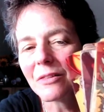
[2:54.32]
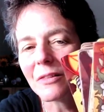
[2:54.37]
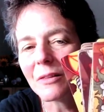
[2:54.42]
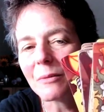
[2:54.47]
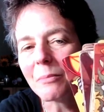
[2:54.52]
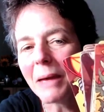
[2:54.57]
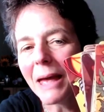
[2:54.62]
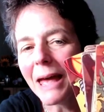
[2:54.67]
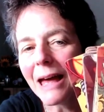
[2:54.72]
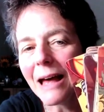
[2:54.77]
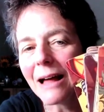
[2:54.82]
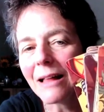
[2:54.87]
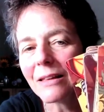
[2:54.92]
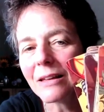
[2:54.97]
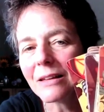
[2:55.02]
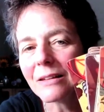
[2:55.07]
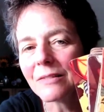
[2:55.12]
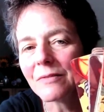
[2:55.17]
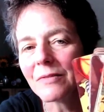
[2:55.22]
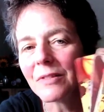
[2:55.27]

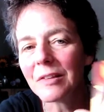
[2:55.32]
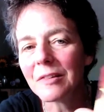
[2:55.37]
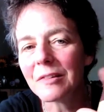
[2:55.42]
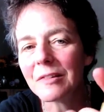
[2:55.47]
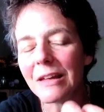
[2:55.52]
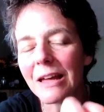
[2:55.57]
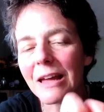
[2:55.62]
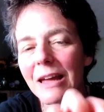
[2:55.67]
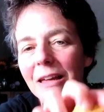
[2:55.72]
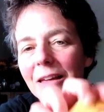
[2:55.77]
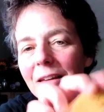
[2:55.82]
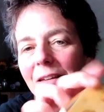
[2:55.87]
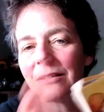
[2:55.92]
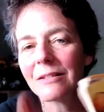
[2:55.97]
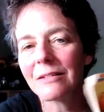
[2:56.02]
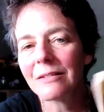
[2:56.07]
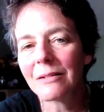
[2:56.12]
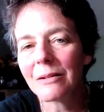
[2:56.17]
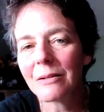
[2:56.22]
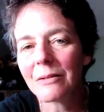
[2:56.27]
palette of this deck,
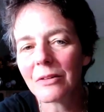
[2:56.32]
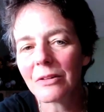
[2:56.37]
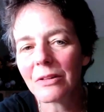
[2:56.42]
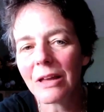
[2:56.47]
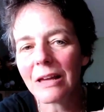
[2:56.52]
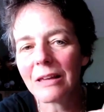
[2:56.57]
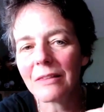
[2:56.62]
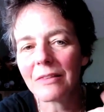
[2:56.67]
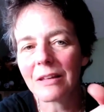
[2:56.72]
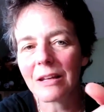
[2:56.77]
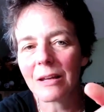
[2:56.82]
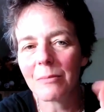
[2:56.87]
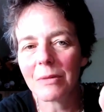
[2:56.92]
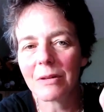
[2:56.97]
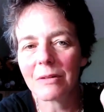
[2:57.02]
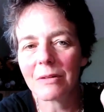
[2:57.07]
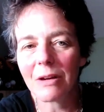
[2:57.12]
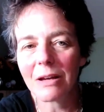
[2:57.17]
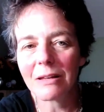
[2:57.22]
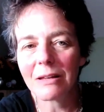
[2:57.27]
the light that I'm
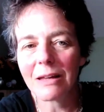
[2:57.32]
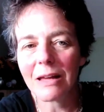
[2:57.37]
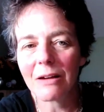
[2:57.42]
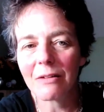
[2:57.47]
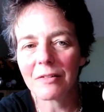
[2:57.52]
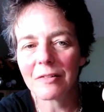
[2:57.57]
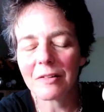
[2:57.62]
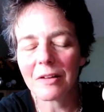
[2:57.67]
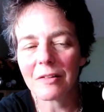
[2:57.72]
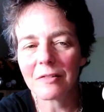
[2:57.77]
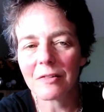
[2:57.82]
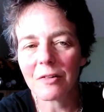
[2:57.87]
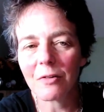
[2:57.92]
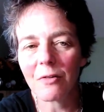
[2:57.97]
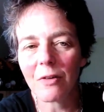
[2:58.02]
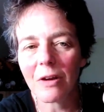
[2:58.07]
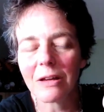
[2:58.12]
in right now is not so great.